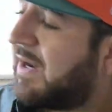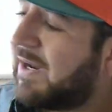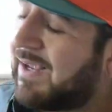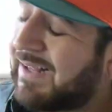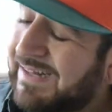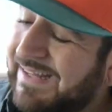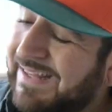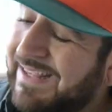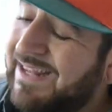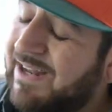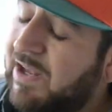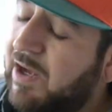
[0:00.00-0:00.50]
going to
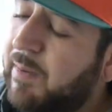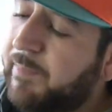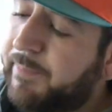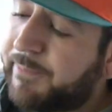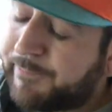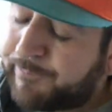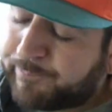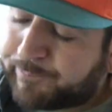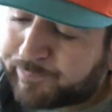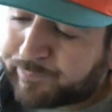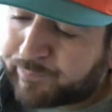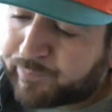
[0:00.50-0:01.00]
clean
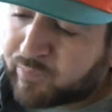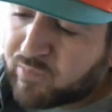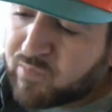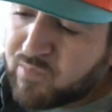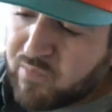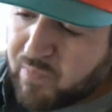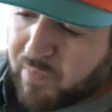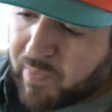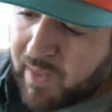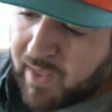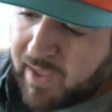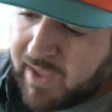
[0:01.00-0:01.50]
up,
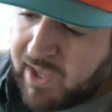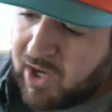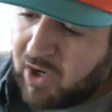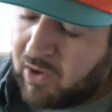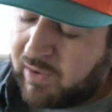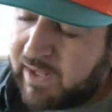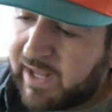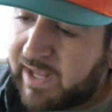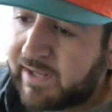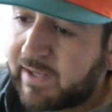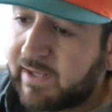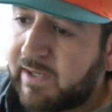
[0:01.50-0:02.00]
you
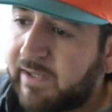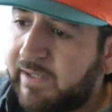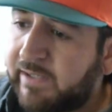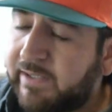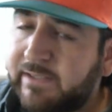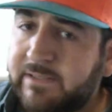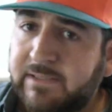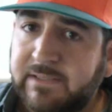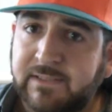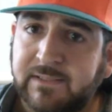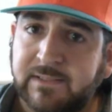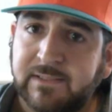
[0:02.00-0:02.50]
know, like
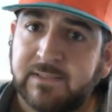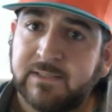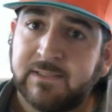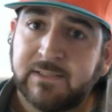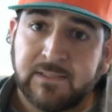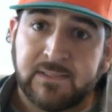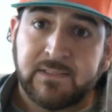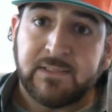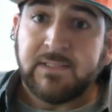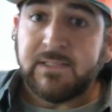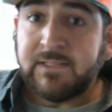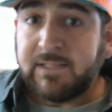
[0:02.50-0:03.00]
a
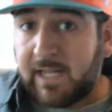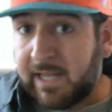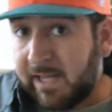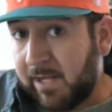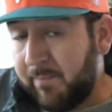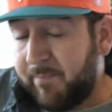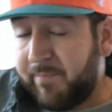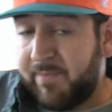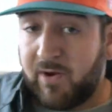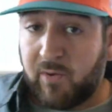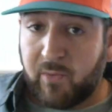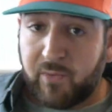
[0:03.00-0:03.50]
like
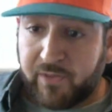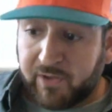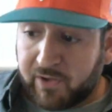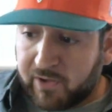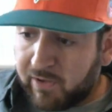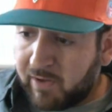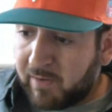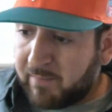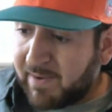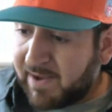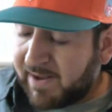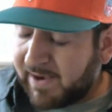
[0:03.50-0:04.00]
a beer with a
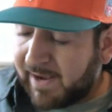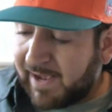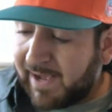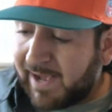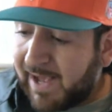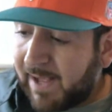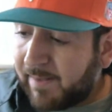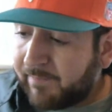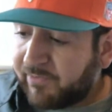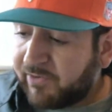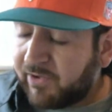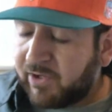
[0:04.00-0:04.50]
good amount of
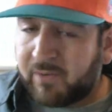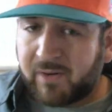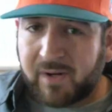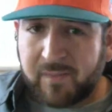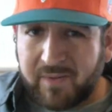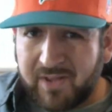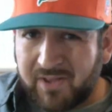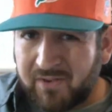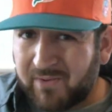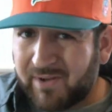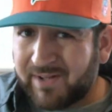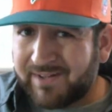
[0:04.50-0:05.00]
hops, you know what I
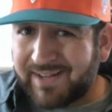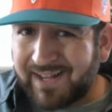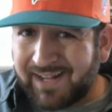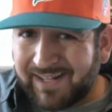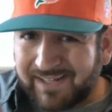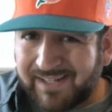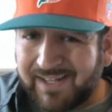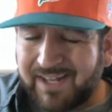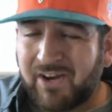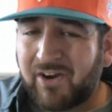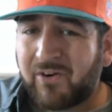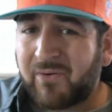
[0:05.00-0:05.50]
mean? You get
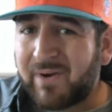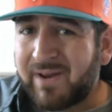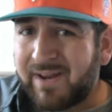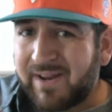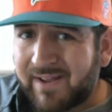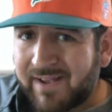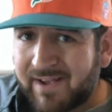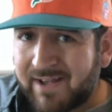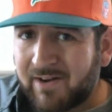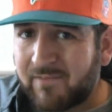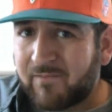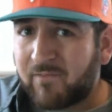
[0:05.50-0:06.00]
that
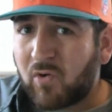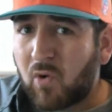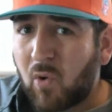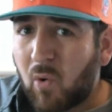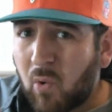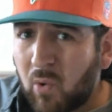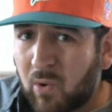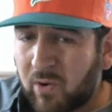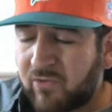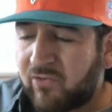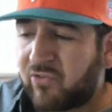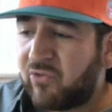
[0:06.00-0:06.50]
lingering kind of
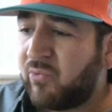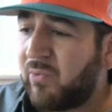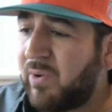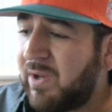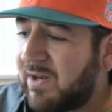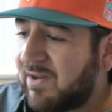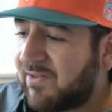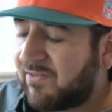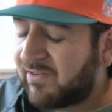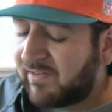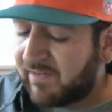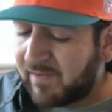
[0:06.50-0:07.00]
corn
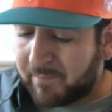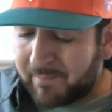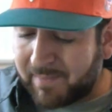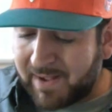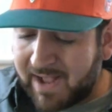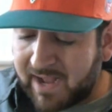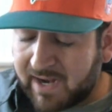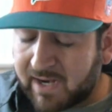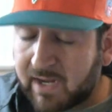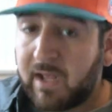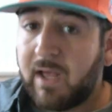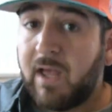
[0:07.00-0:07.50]
sweetness in the
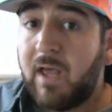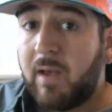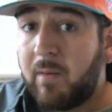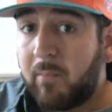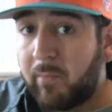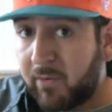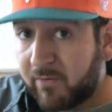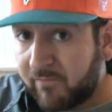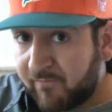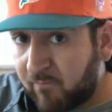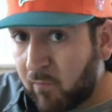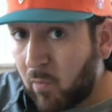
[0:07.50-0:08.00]
back,
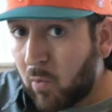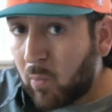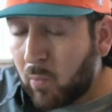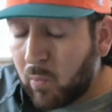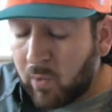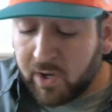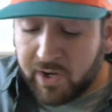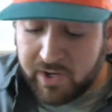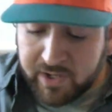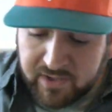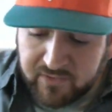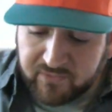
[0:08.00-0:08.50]
but for
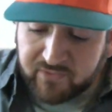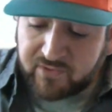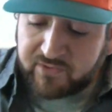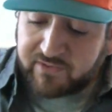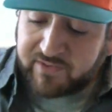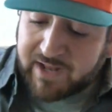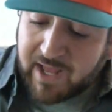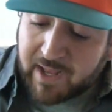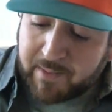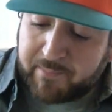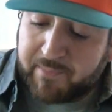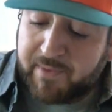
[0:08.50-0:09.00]
what it is,
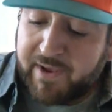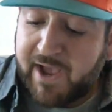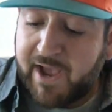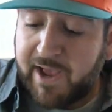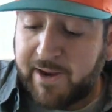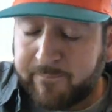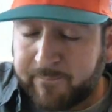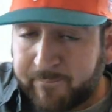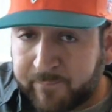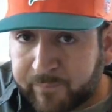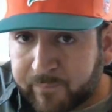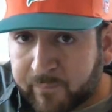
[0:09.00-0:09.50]
it's not
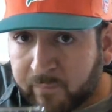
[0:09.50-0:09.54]
bad.